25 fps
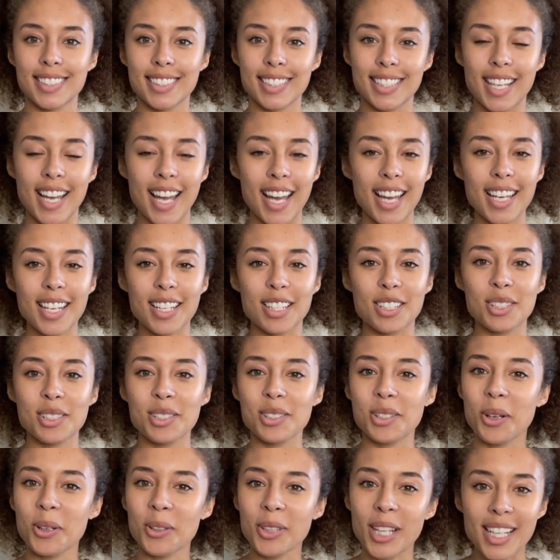Okay,
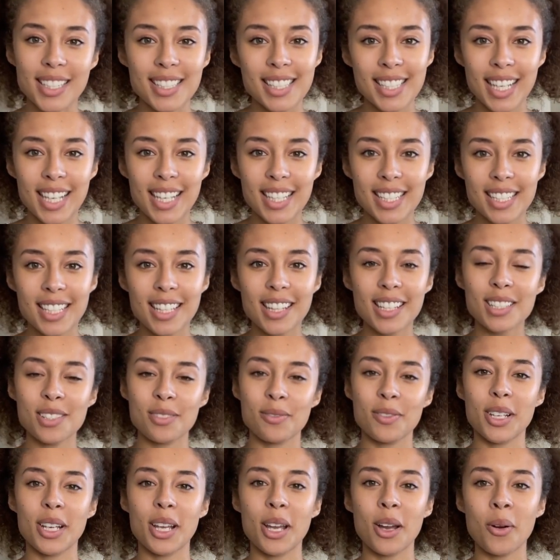so let's get into this
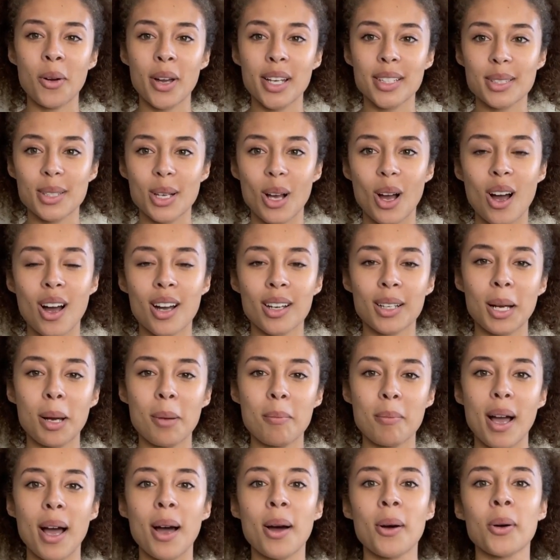video and talk
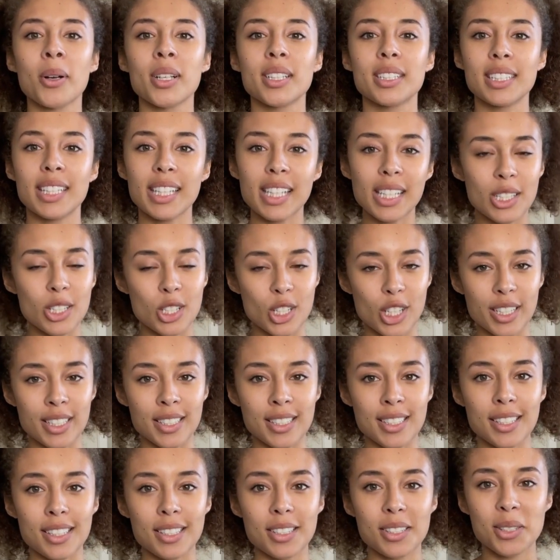about
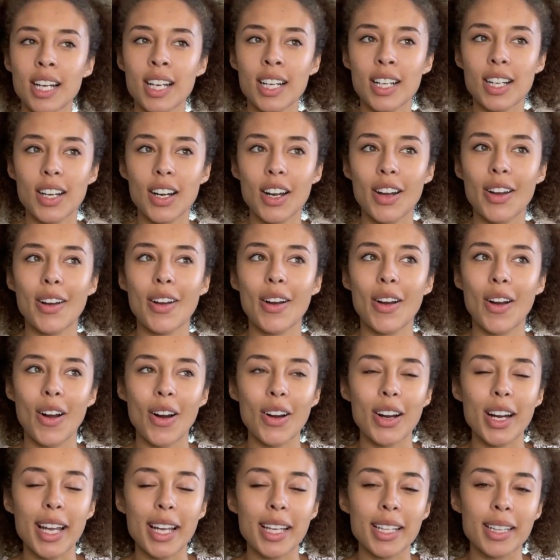niches. There
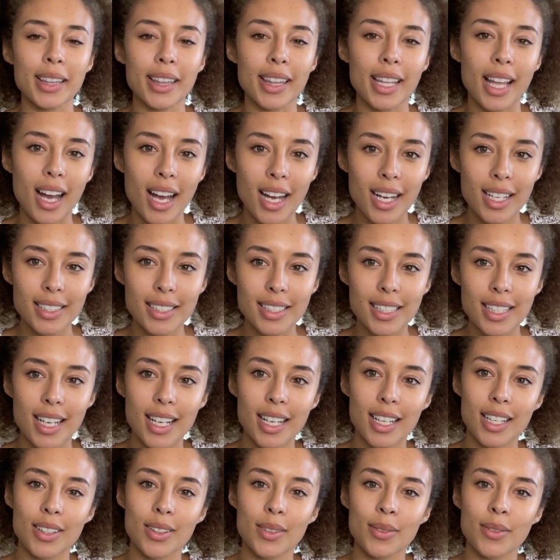are a lot
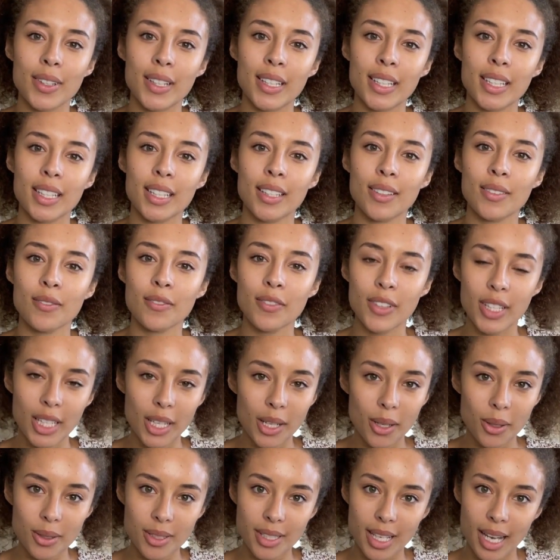of
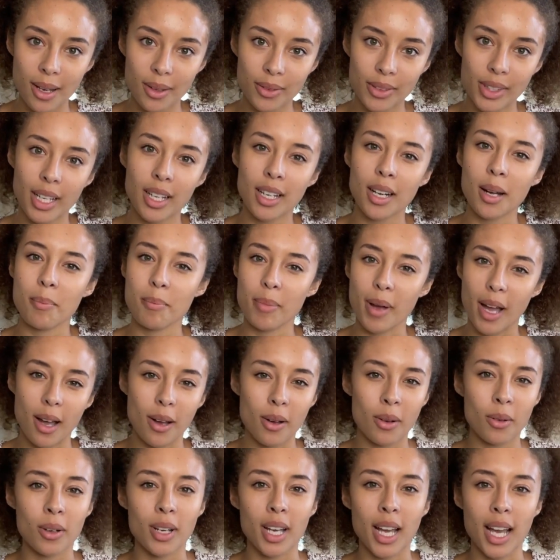videos out there
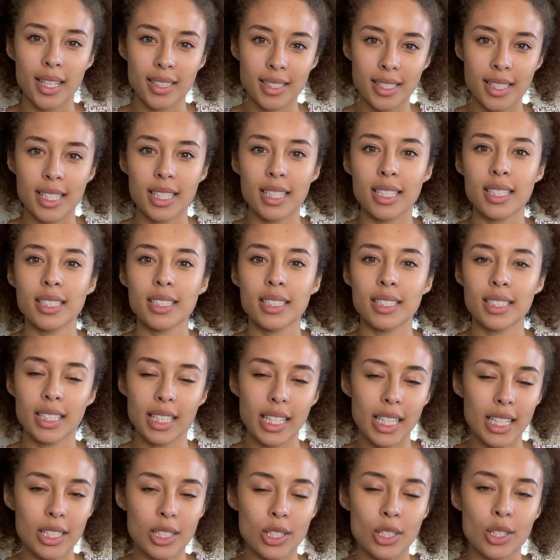about Etsy
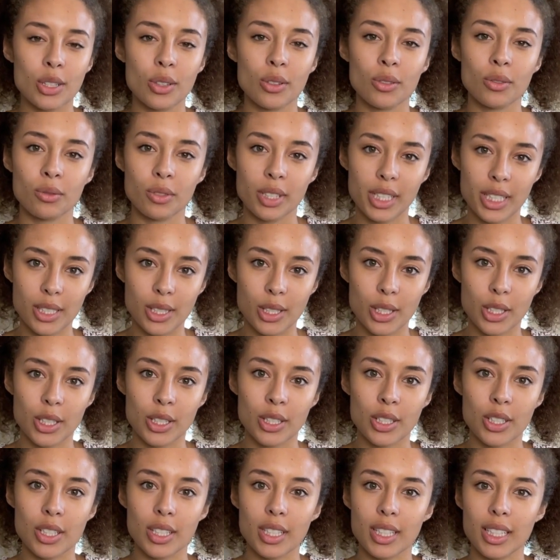niche
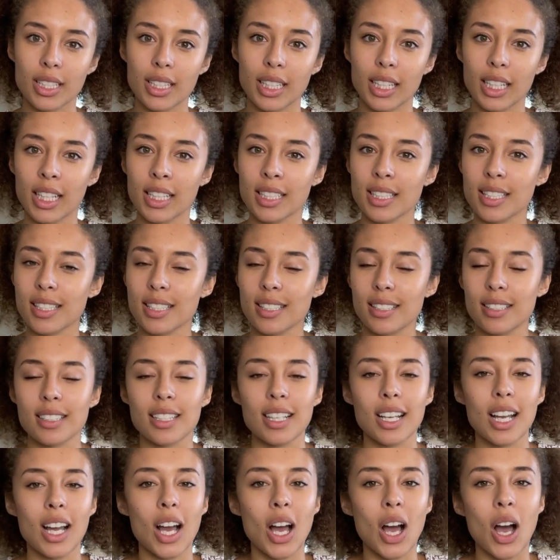research. It's
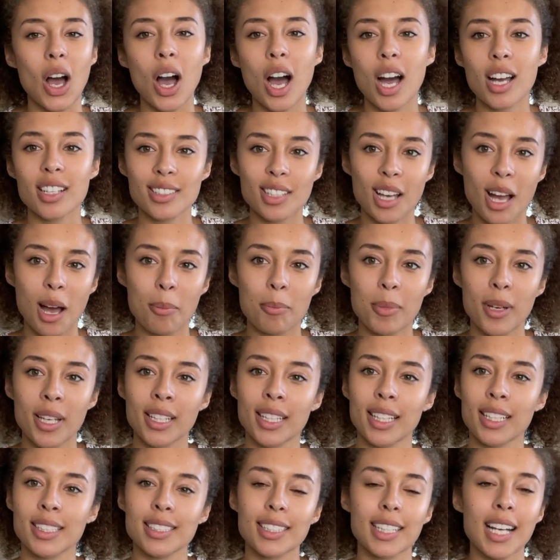a hot topic.
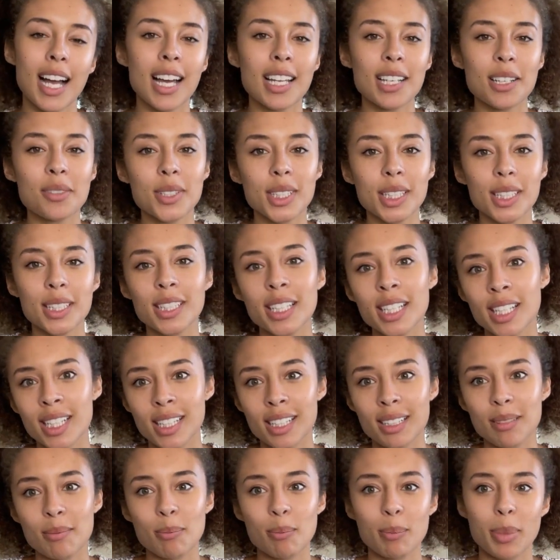It's kind of a
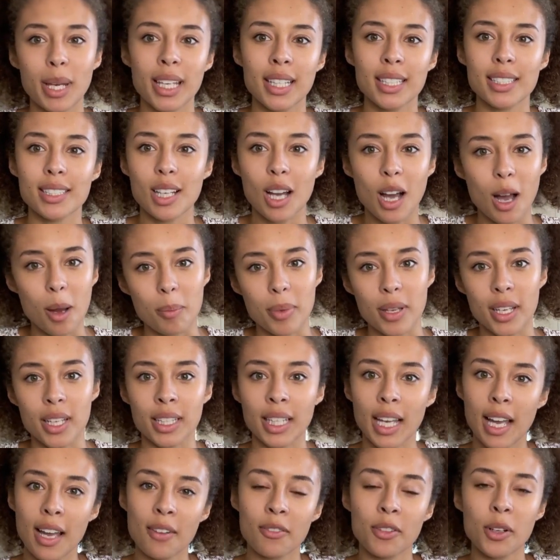clickbait topic.
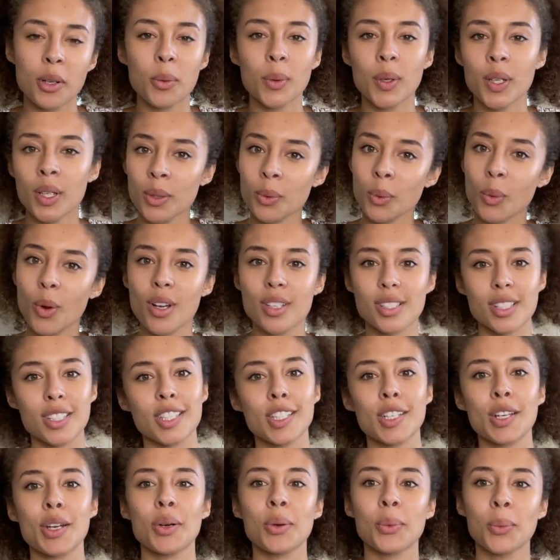Everyone wants to
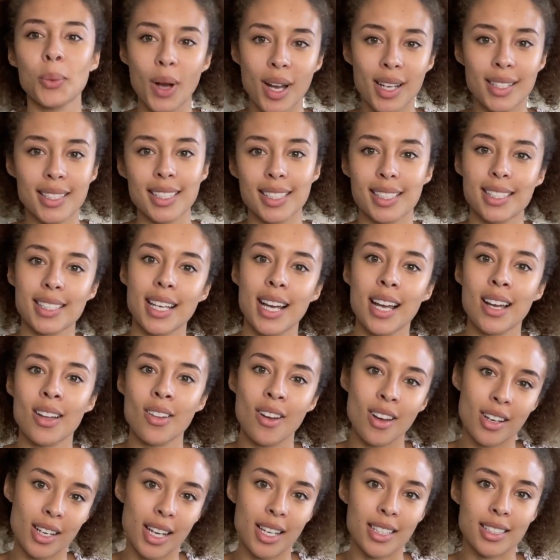know what to sell
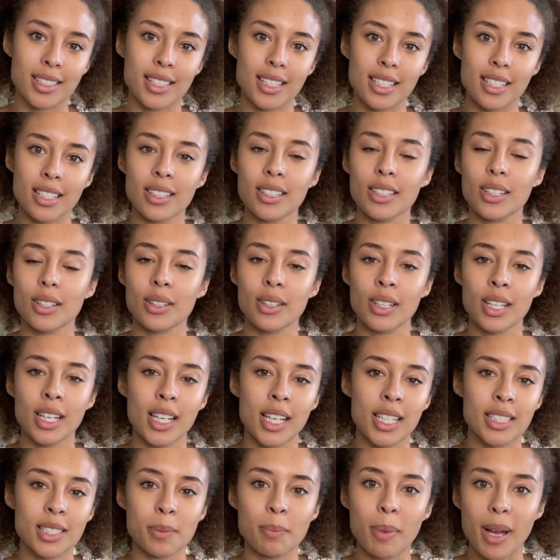on Etsy,
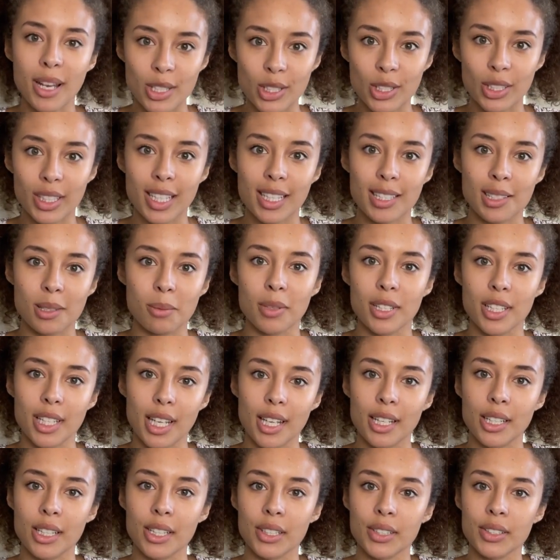especially as a
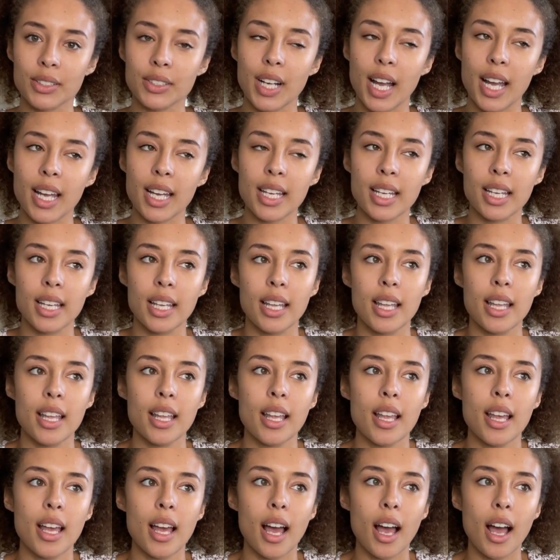beginner, right?
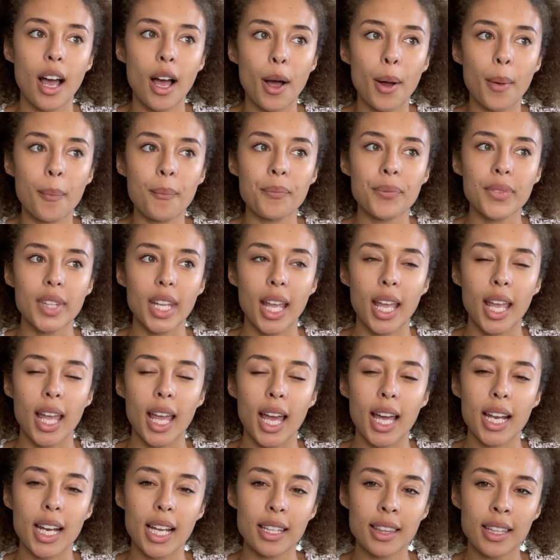
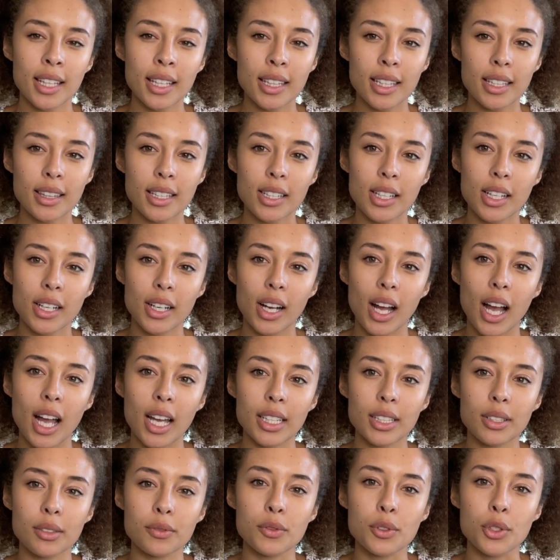And I think that there are
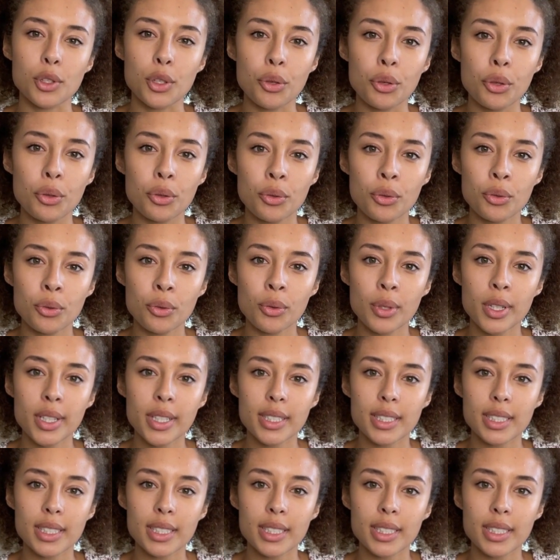kind of 2